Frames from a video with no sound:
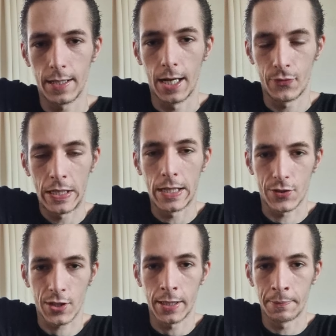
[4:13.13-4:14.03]
I think
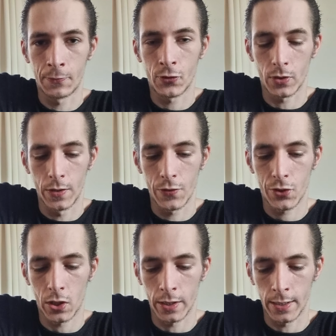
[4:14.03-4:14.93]
it's time for
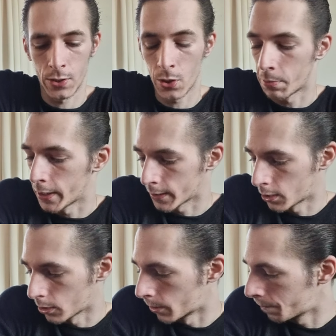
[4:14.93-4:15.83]
installing this on my
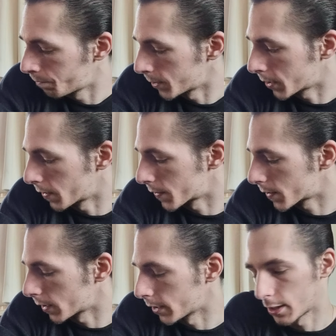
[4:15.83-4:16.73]
car,
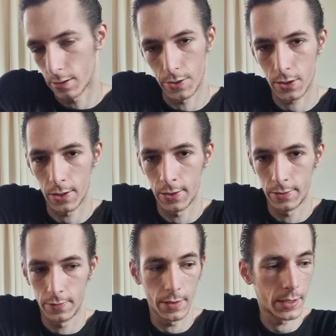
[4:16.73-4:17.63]
because here is
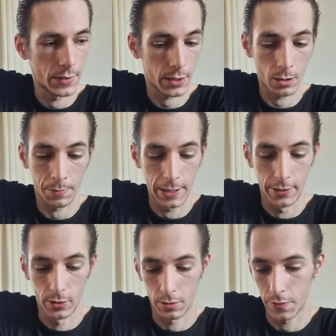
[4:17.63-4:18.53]
gonna be
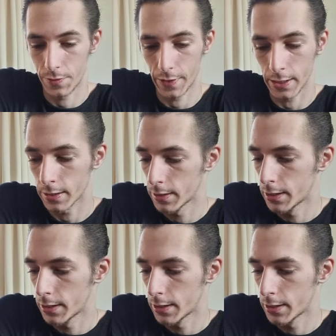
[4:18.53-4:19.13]
the nervous thing.